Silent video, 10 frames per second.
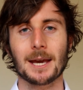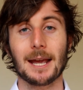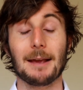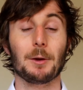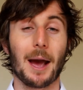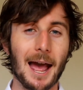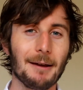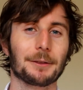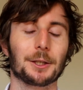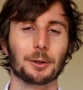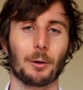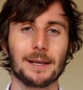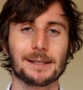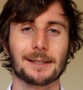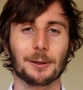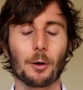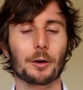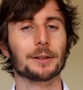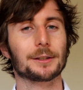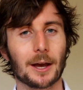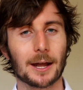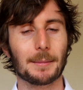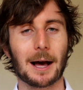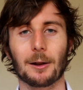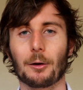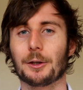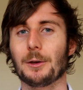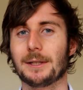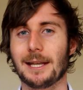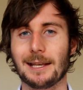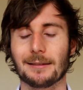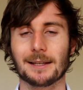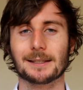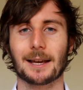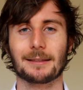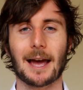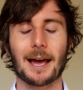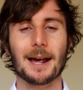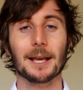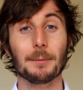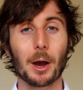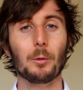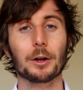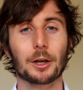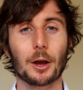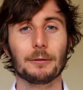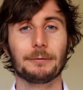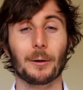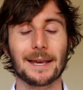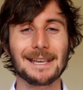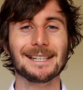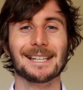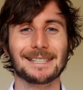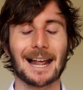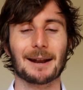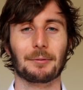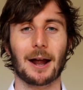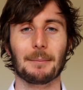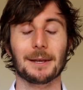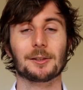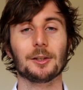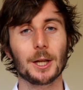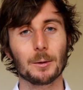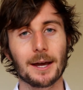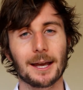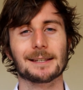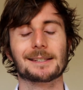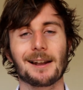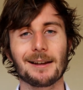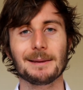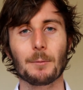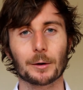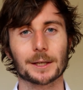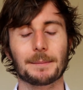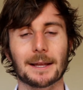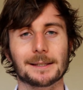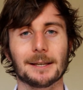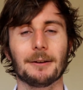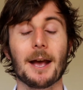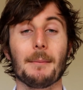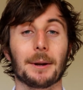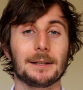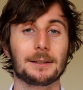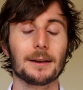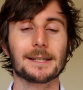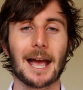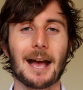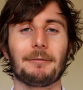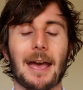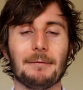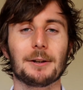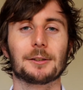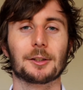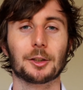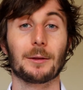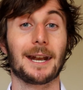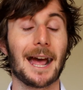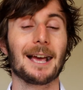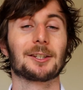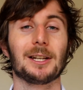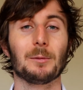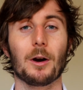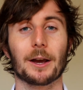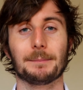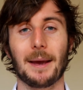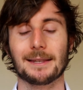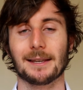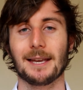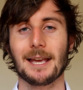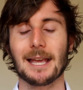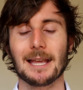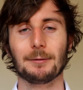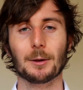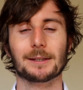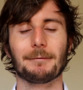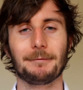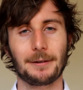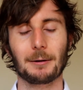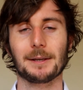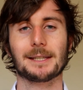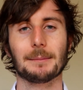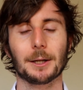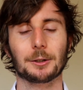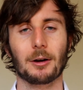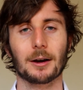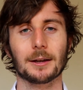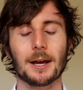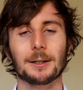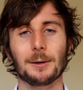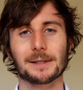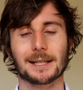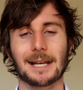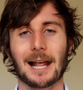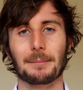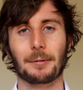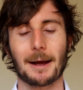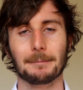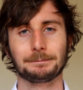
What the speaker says: If you have the choice, you're not concerned about a long QT and things like that, you might want to go for escitalopram. It's newer, it's slightly more expensive, but it does have evidence to show that it actually works better, even though it's a very similar drug to citalopram.